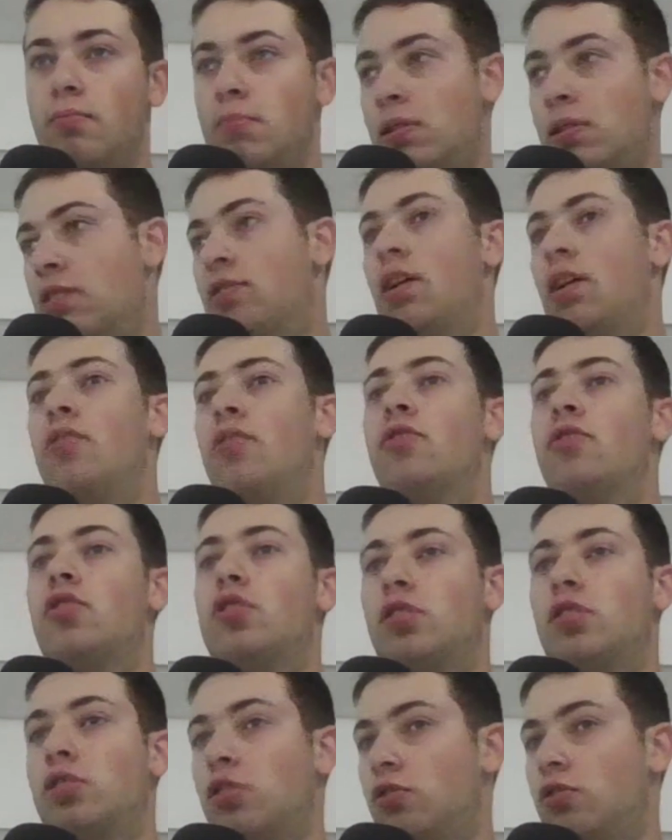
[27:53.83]
I mean, the Suns
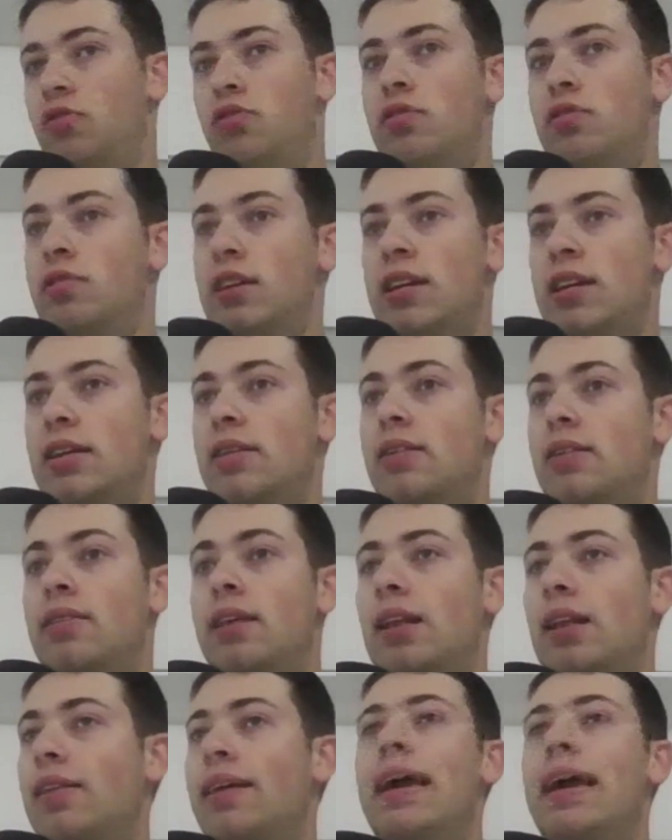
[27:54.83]
could need
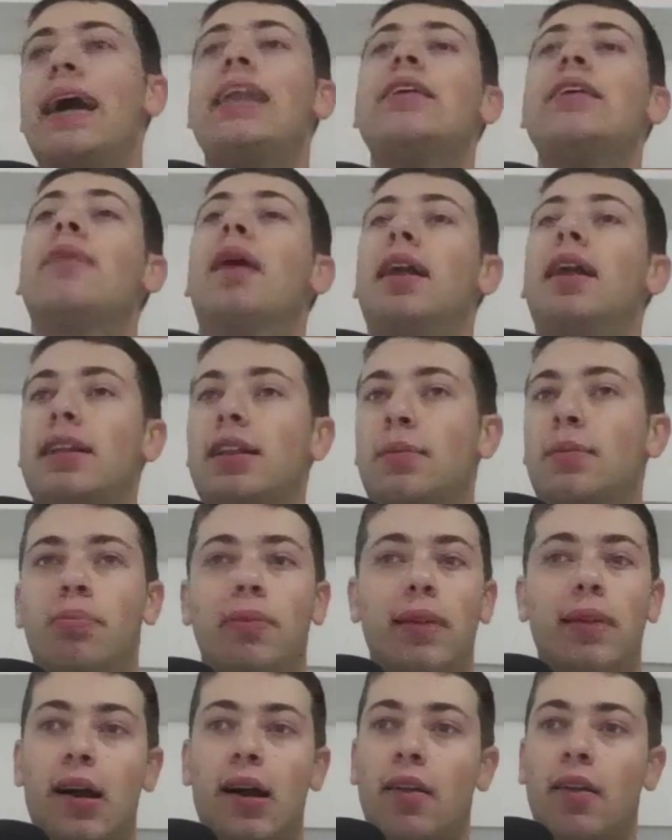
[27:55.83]
literally anybody to
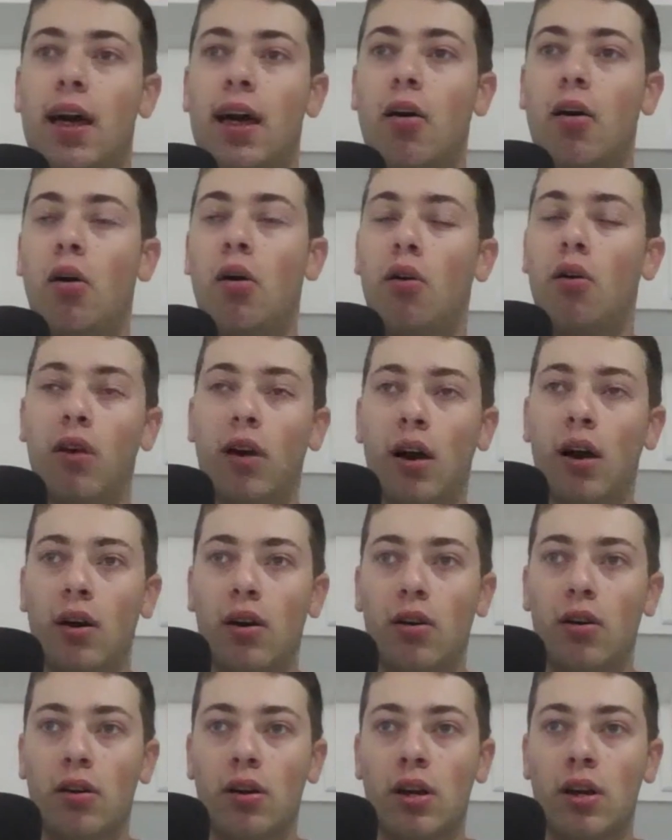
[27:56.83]
play on that or
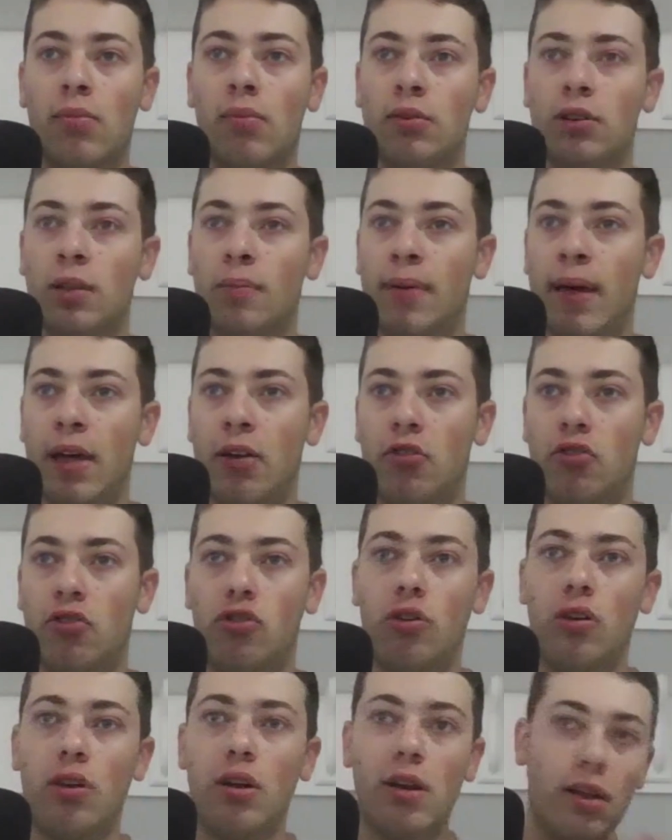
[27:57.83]
come off the bench.